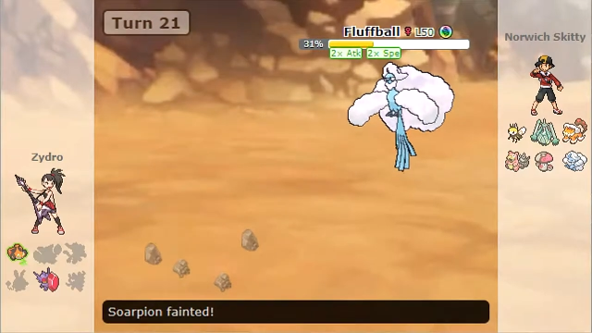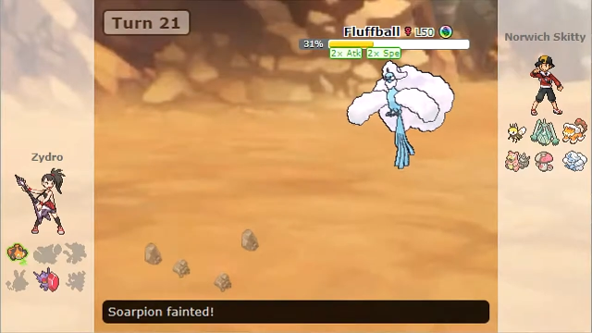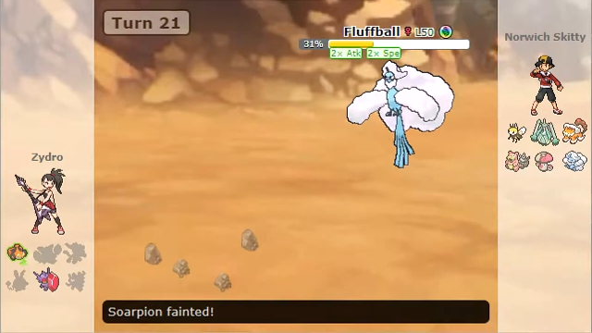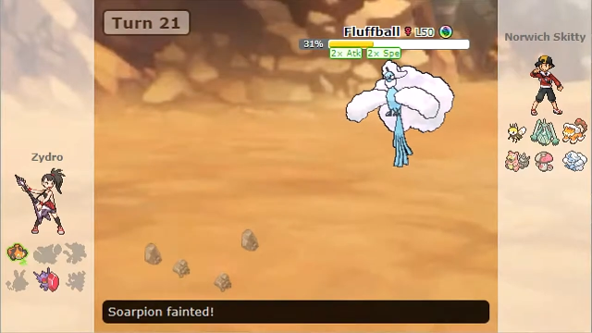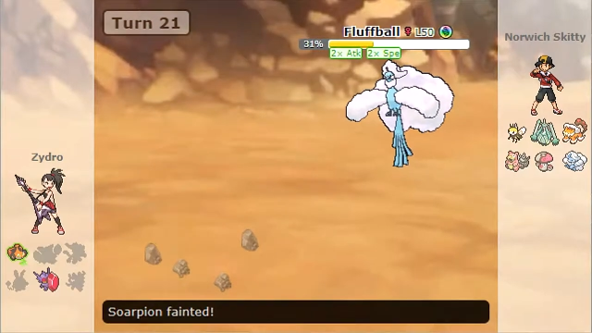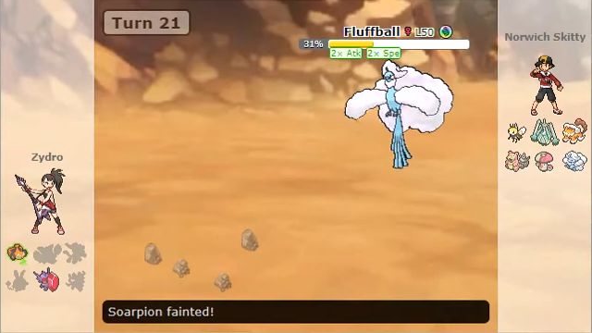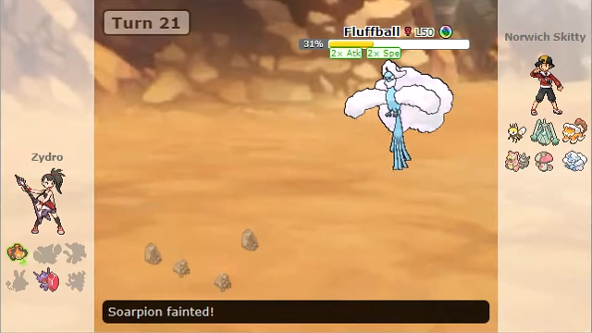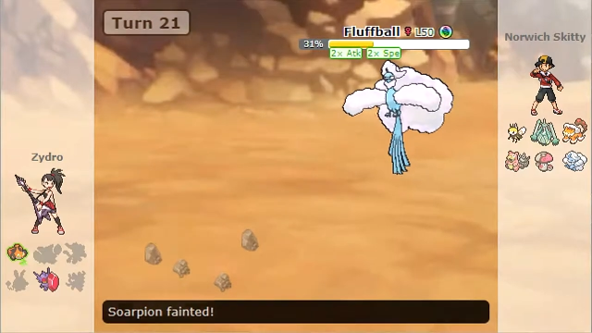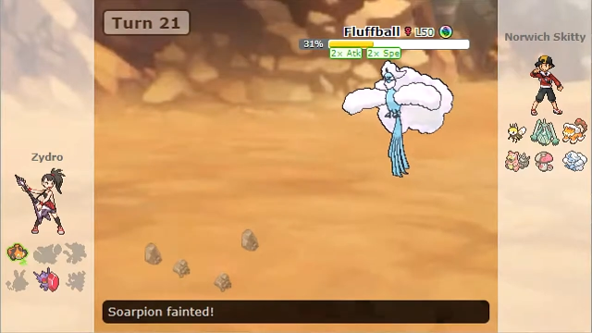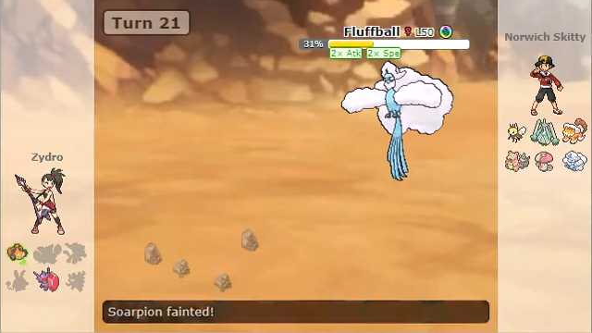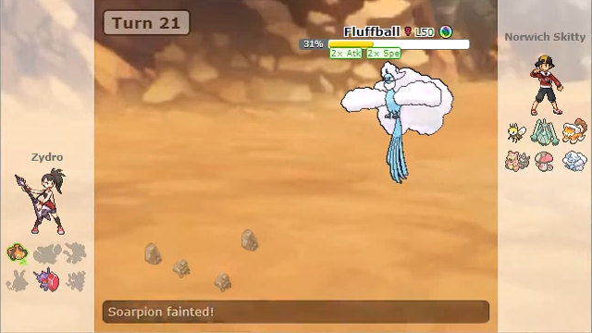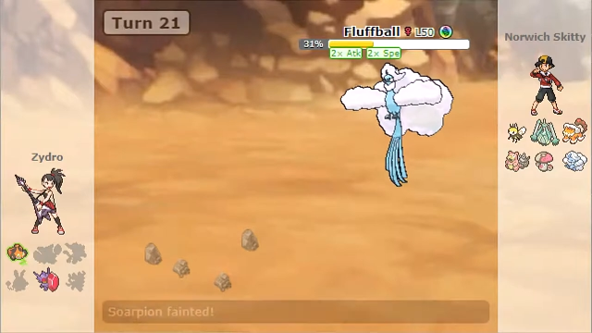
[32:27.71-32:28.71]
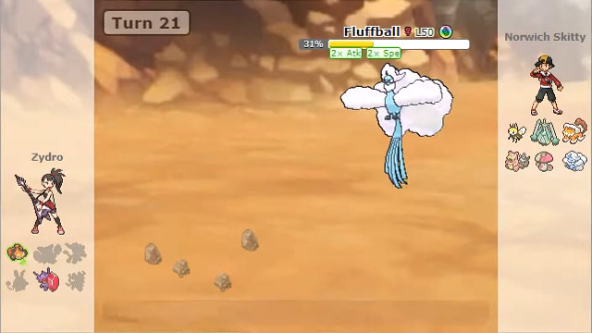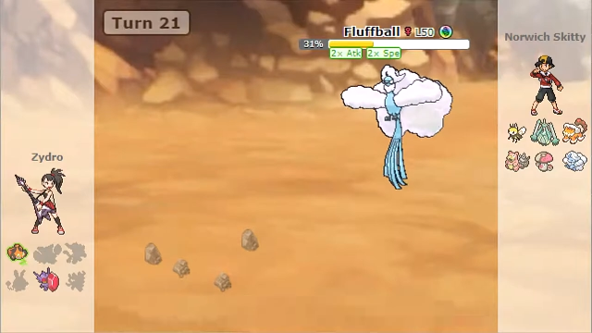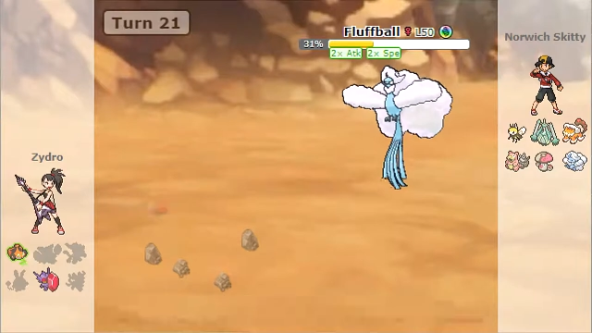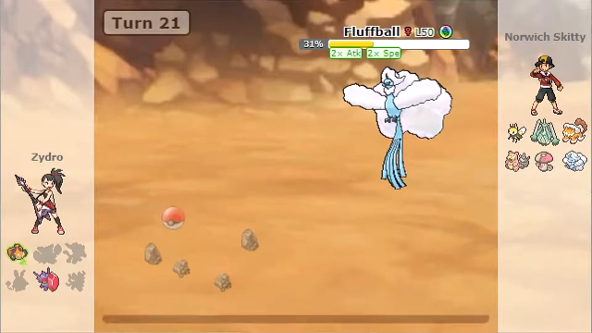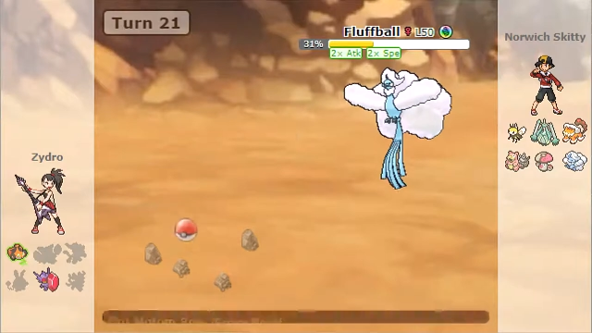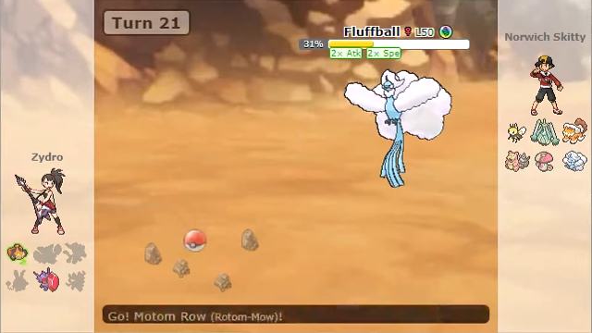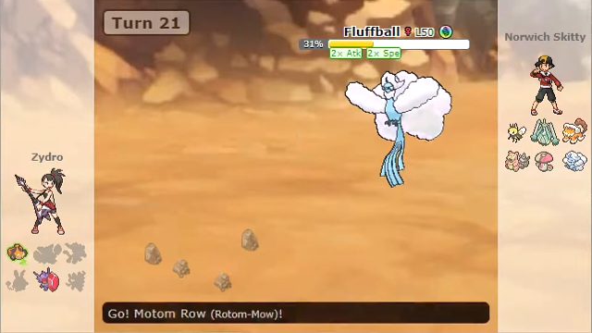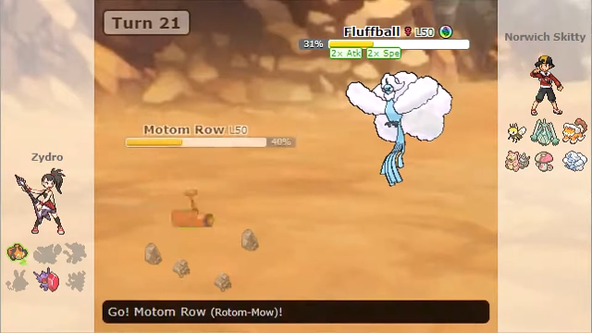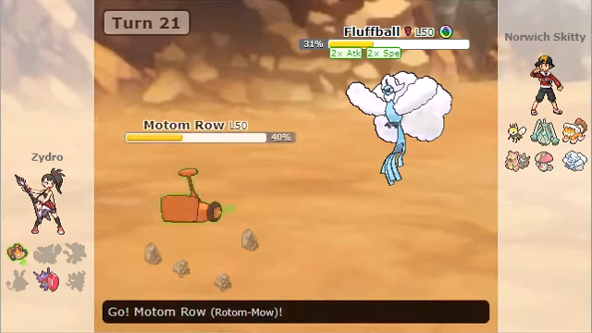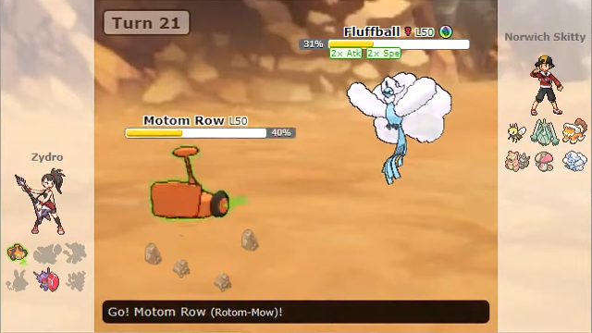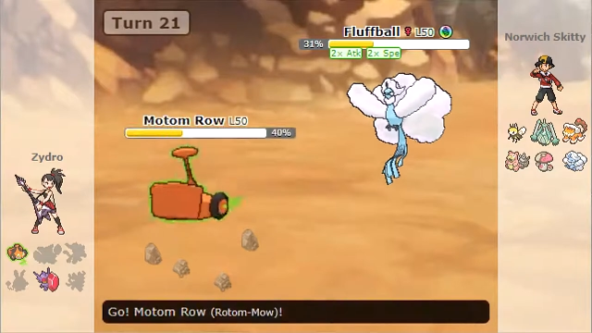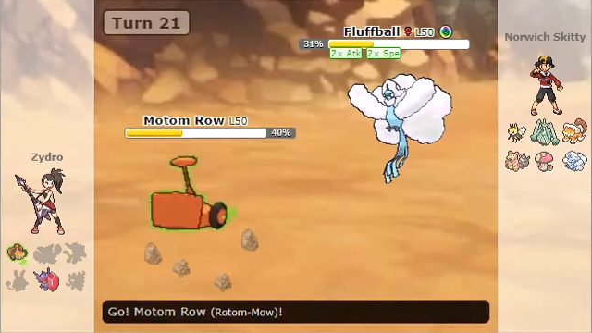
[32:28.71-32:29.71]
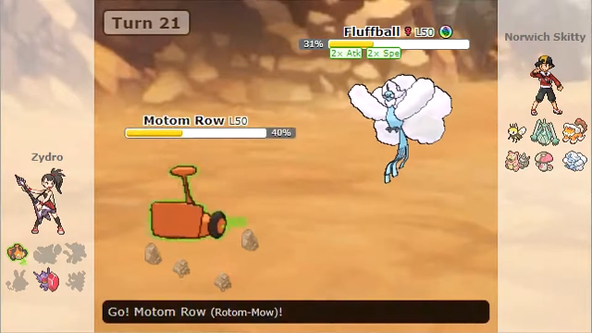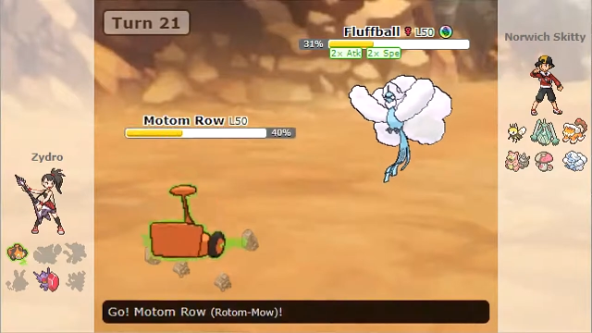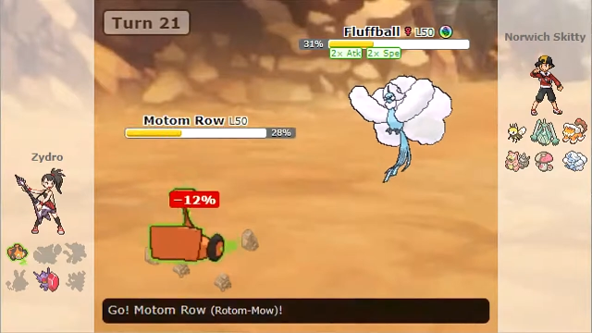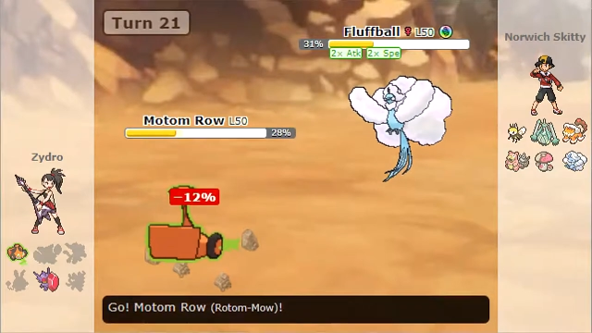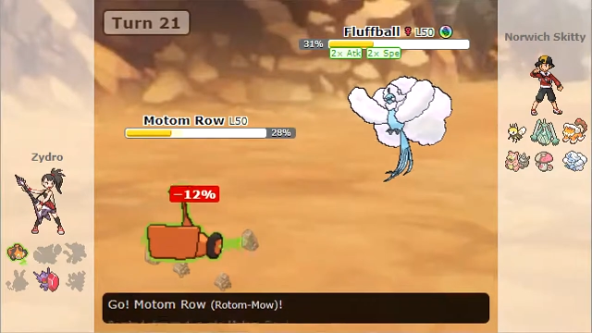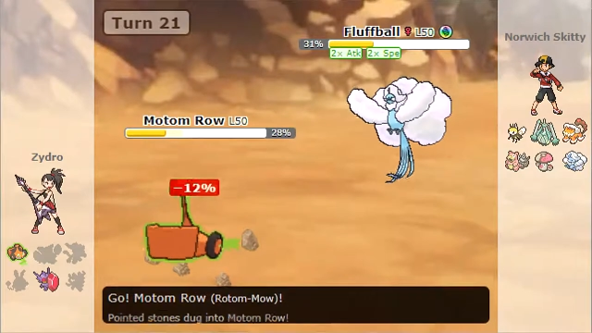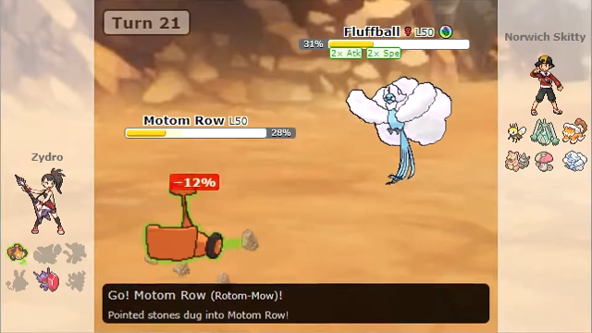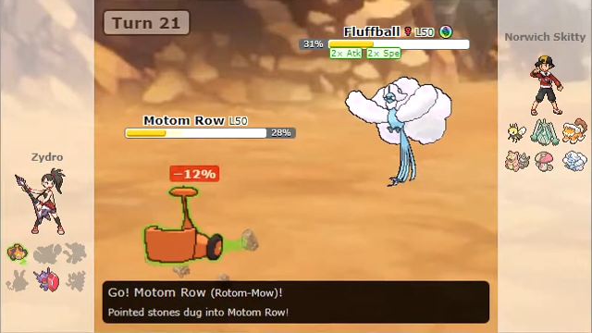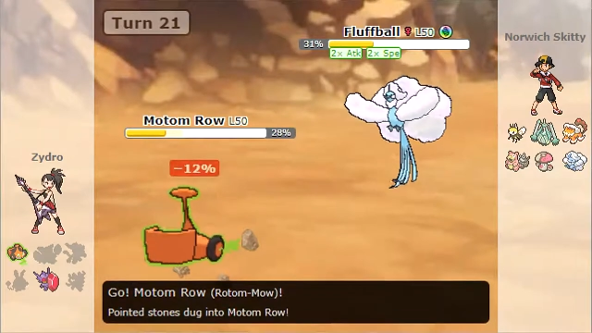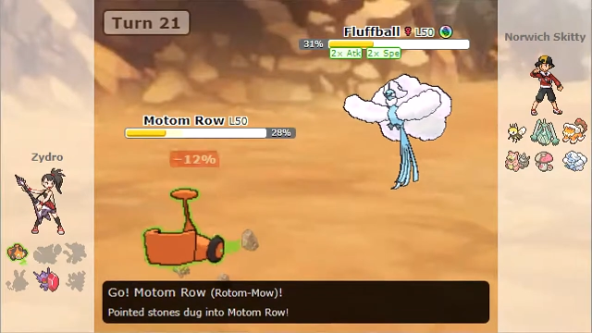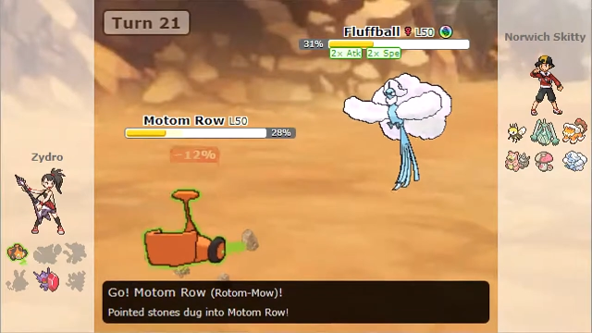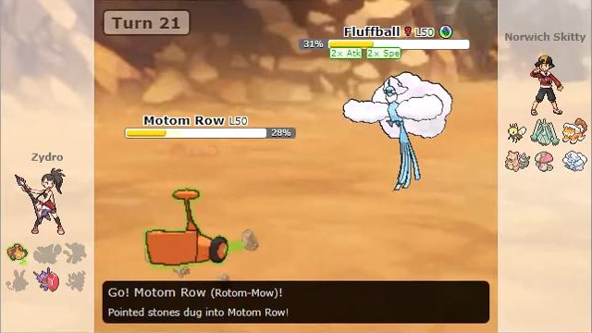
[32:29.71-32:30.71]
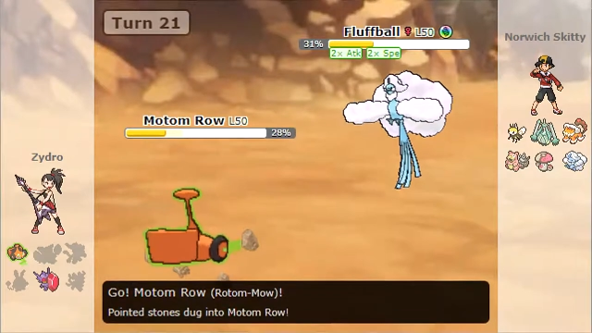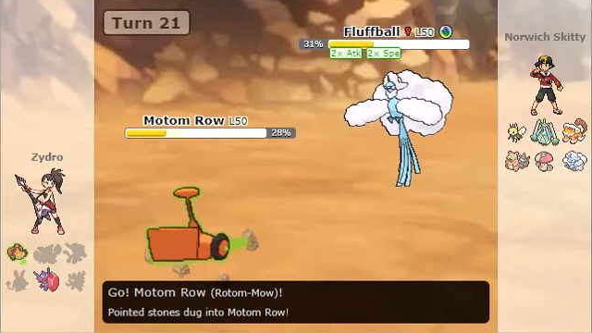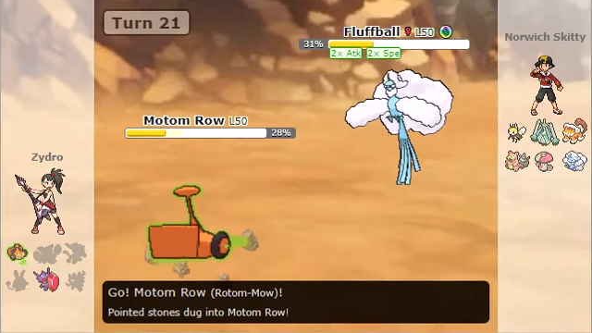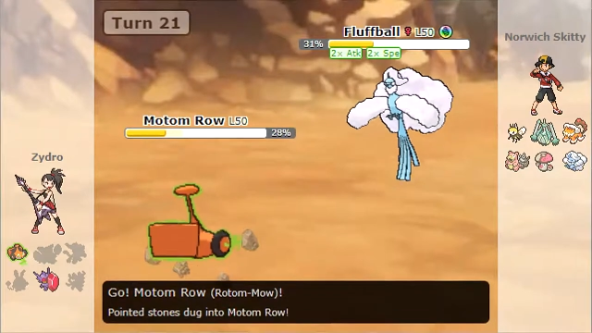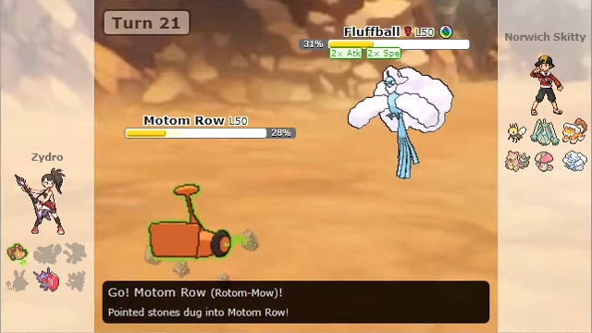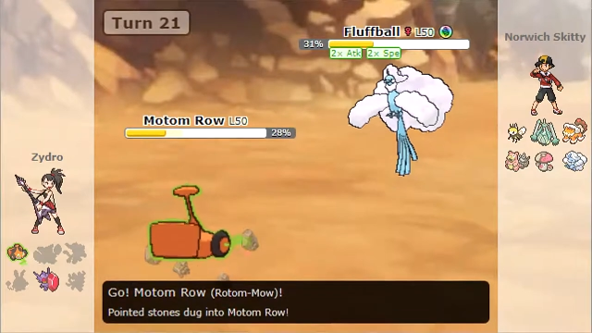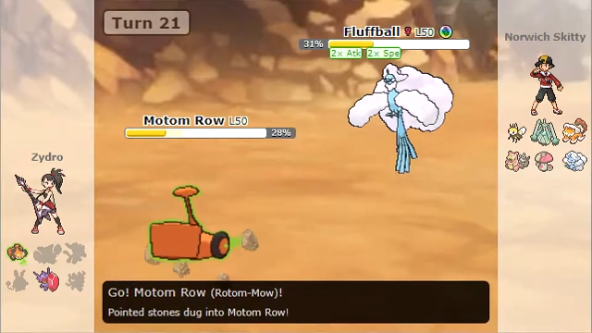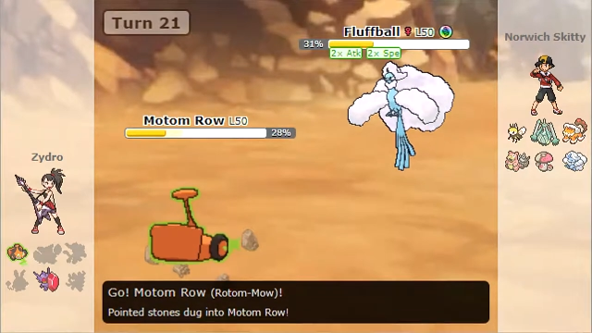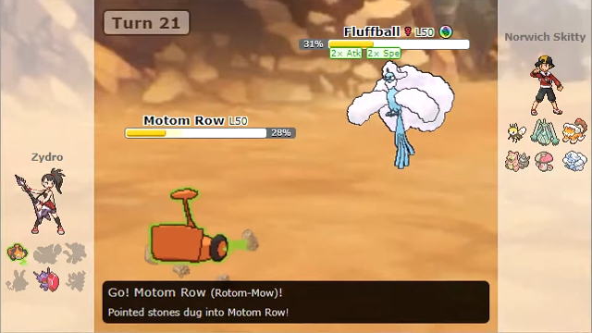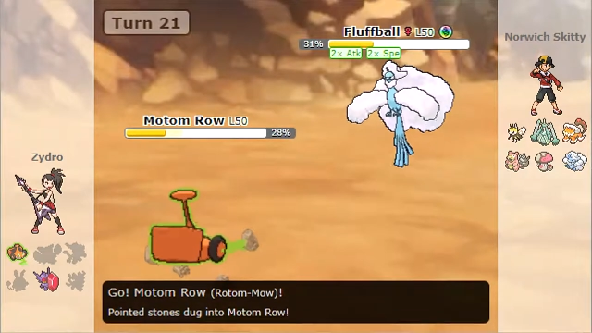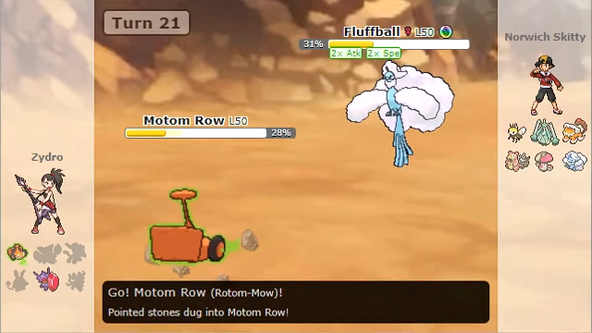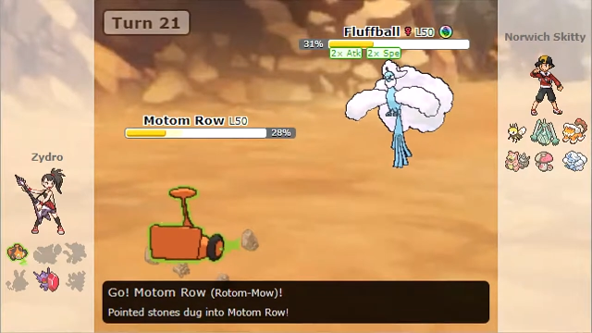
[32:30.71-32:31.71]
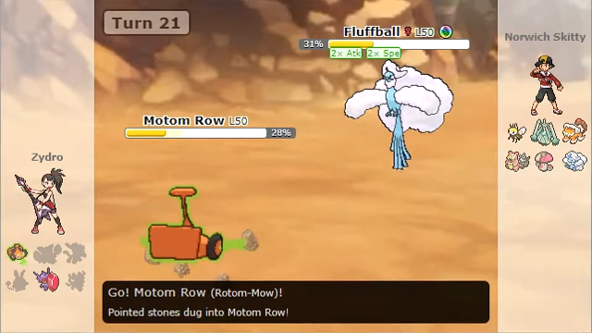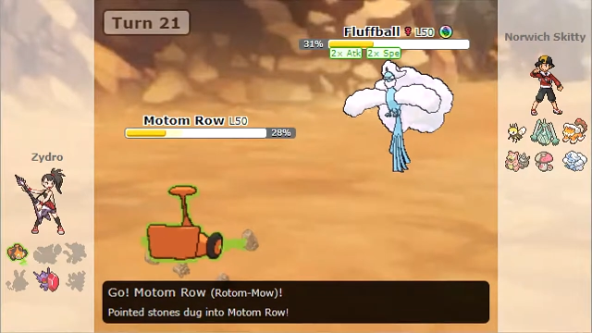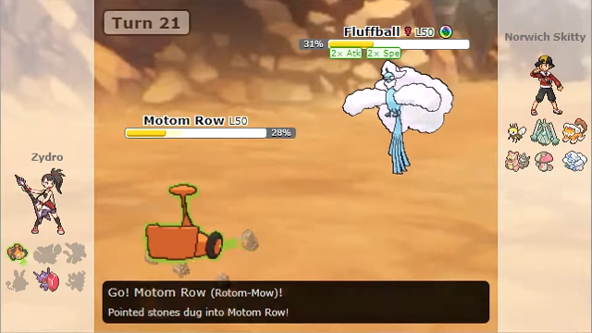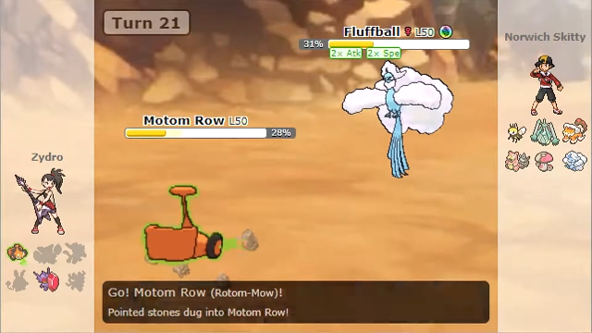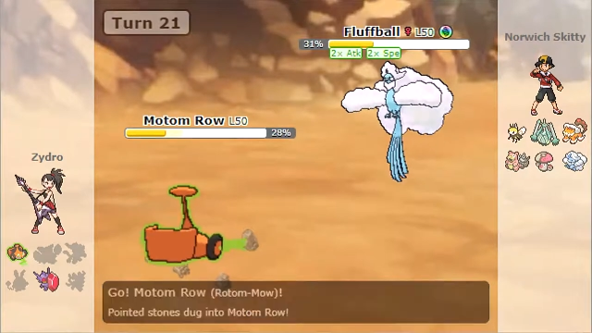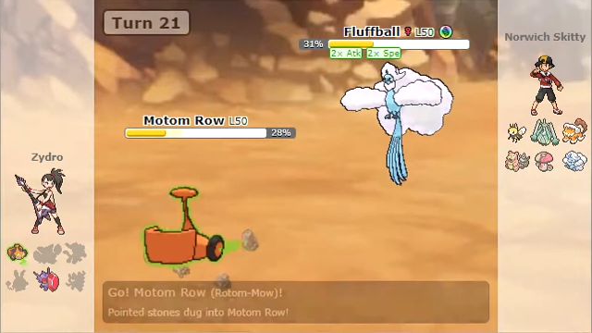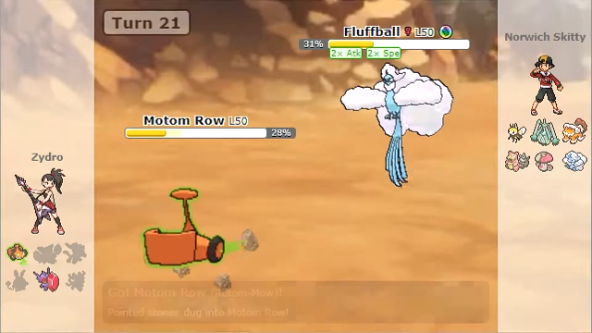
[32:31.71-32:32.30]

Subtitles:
(no speaker visible)